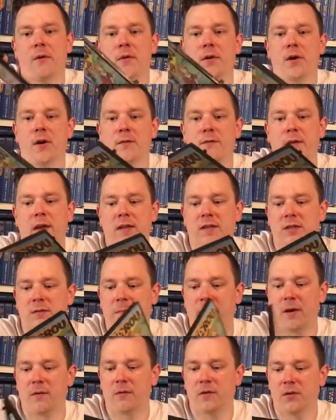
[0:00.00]
on earth that's
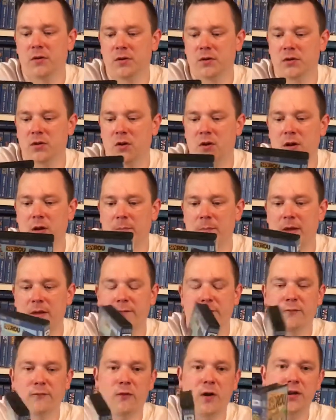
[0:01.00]
spelt. Looks like a bit of
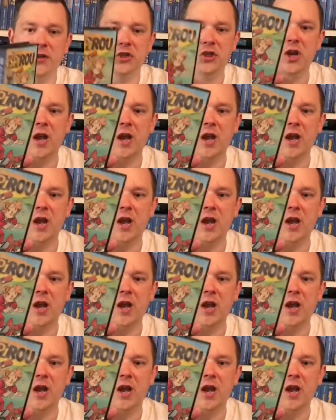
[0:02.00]
French